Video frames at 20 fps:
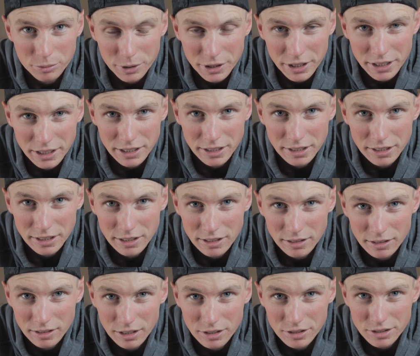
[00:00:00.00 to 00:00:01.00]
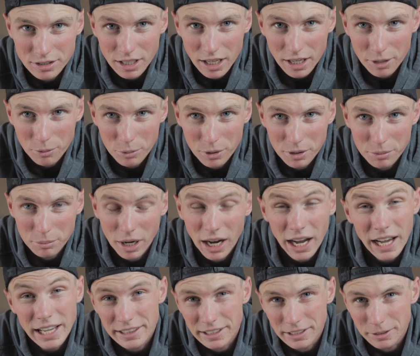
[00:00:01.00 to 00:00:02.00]
when there's not one
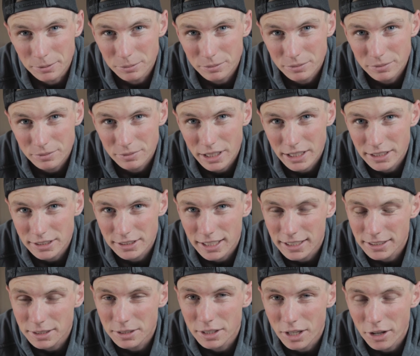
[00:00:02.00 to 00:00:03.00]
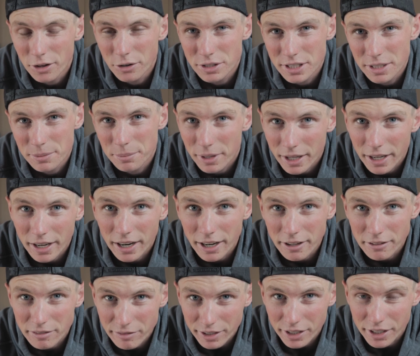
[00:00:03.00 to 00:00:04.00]
behind them. That's another tip that
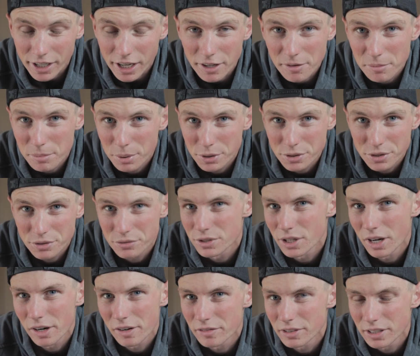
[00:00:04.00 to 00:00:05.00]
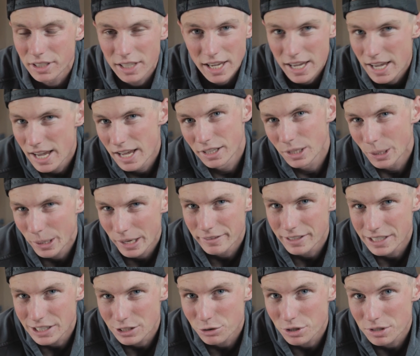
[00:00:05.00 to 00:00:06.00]
I figured out in portrait photography. Don't have
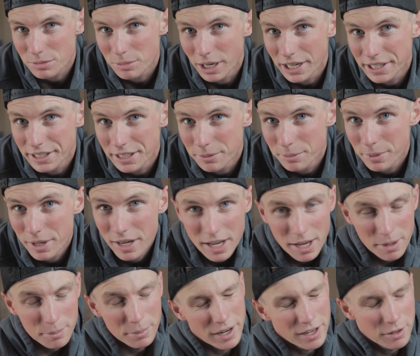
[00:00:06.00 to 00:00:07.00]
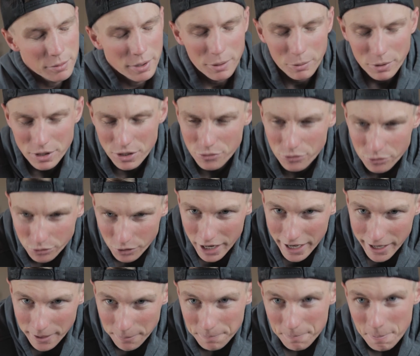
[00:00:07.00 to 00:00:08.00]
any trees behind them. But anyway, when you
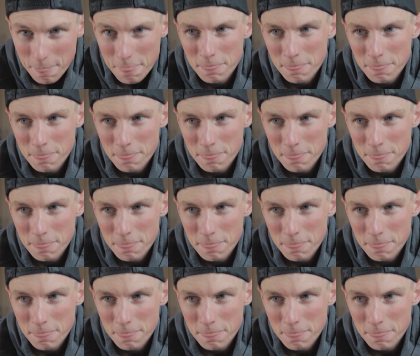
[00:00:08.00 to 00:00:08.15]
frame,